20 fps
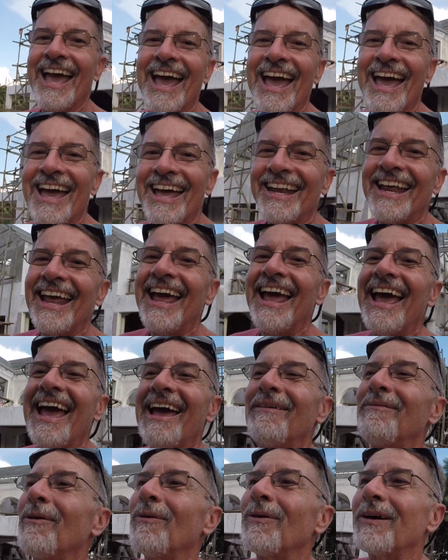
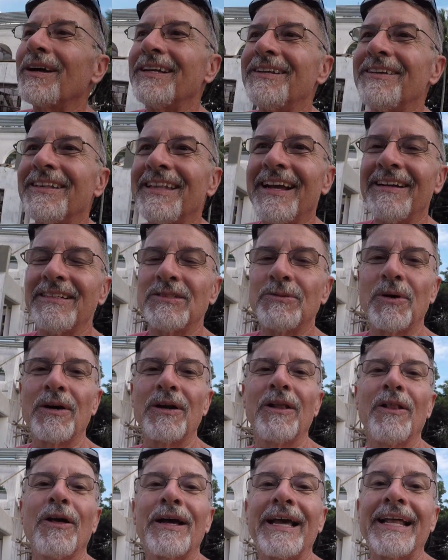and what we're going to do there is we're
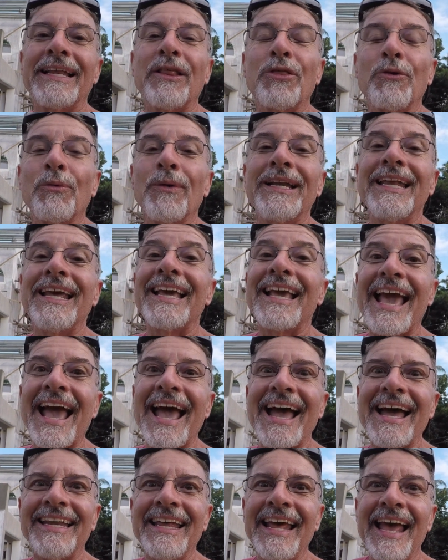going to look at the 3D
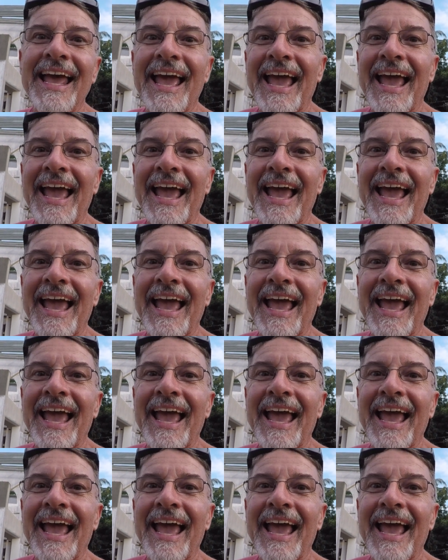CAD,